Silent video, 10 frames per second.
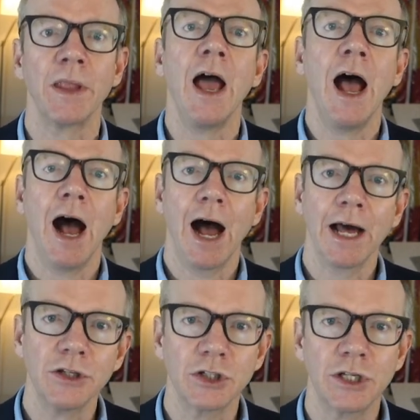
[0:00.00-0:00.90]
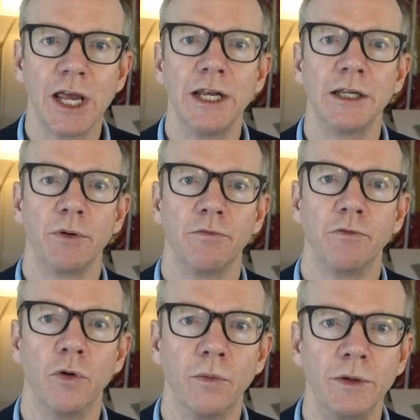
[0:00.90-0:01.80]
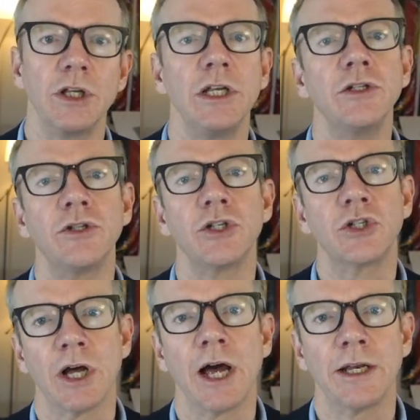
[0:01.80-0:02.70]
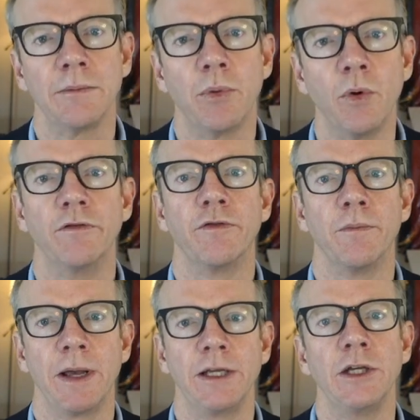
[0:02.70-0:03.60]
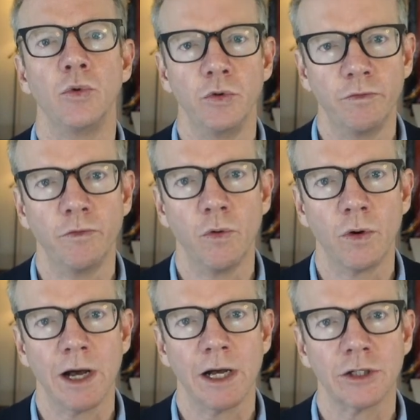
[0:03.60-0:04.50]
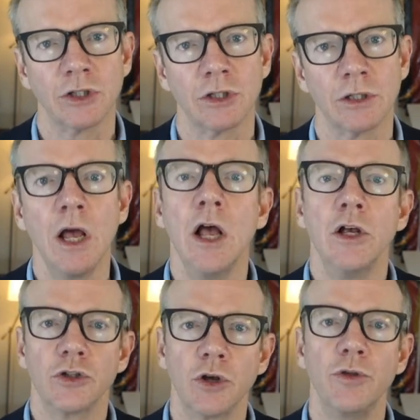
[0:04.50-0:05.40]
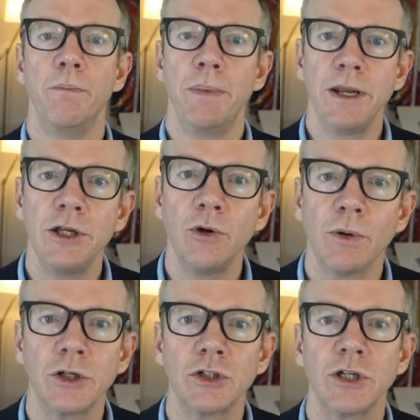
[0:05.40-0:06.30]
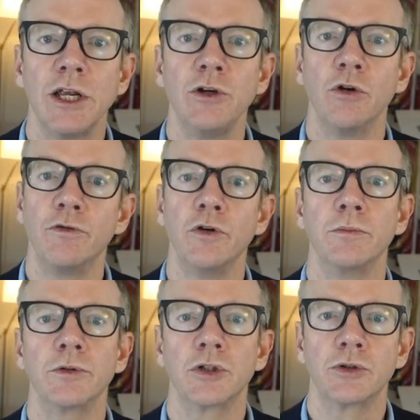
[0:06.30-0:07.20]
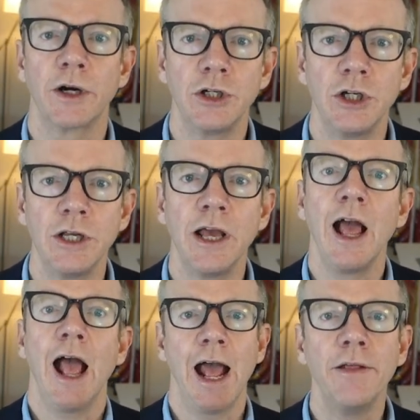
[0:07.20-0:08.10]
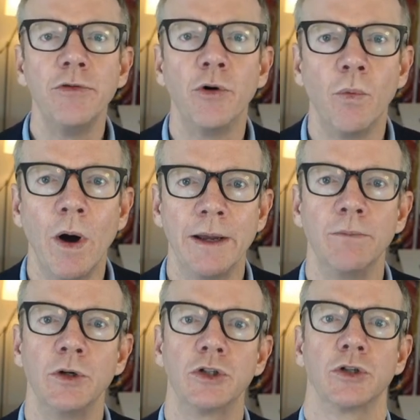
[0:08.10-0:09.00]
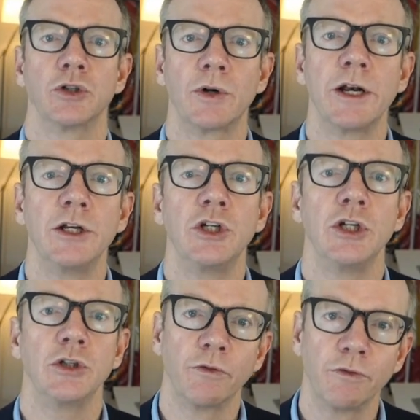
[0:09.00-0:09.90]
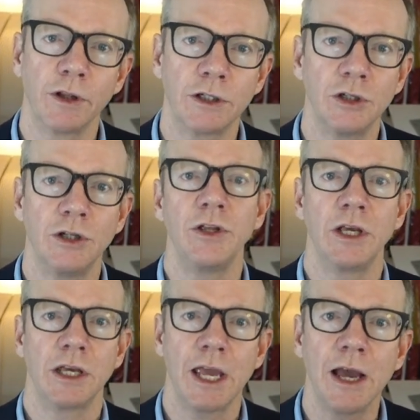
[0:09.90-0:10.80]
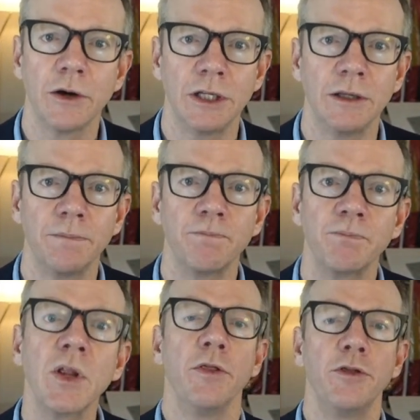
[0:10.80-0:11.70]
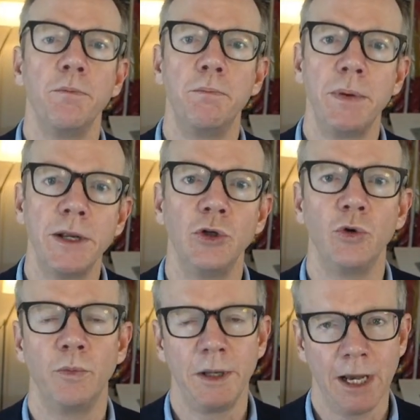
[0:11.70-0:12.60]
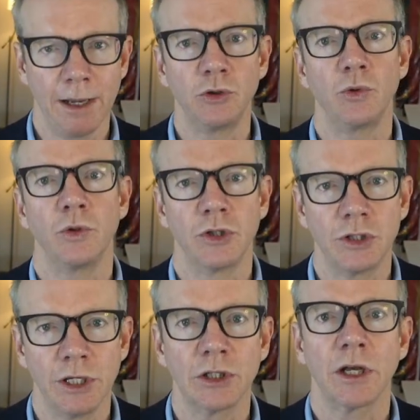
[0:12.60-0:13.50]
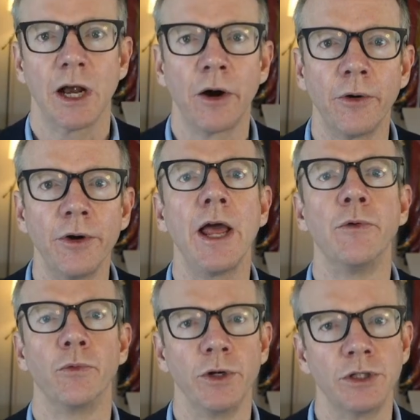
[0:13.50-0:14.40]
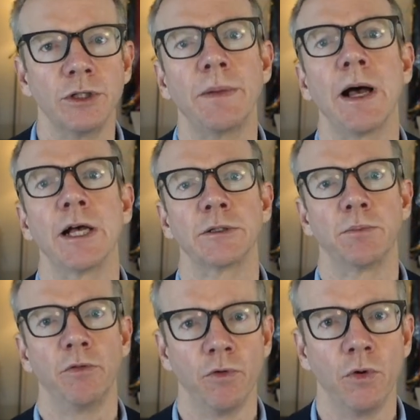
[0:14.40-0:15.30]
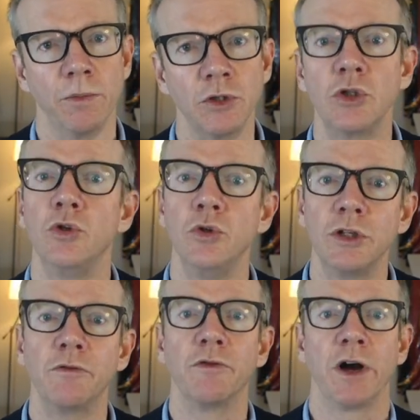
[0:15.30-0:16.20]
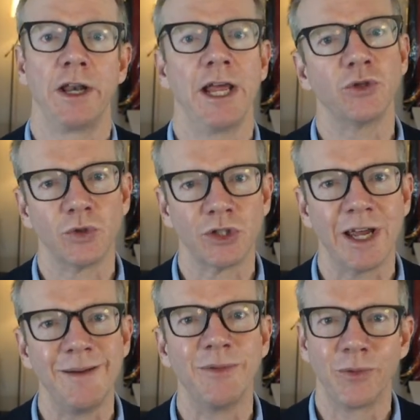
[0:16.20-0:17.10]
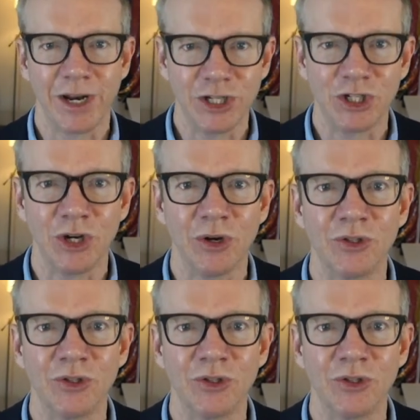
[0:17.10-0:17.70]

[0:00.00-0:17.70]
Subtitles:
Understanding performance is the starting point for making good forecasts. So the better you understand your firm's strategy and the way in which the strategy is reflected in the accounting, the better you'll be able to assess current and recent past performance using financial statement ratios.